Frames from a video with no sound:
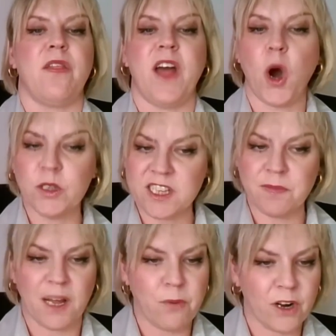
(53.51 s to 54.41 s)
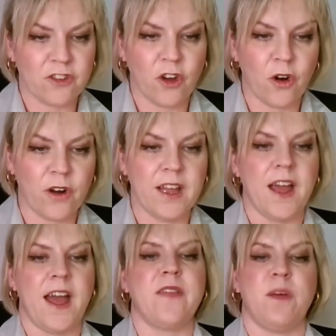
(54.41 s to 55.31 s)
the Autism Laboratory,
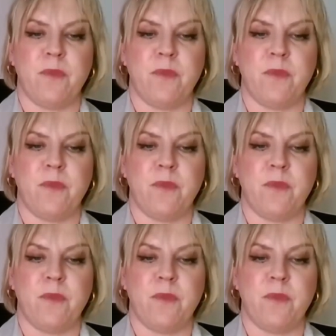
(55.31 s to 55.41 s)
and the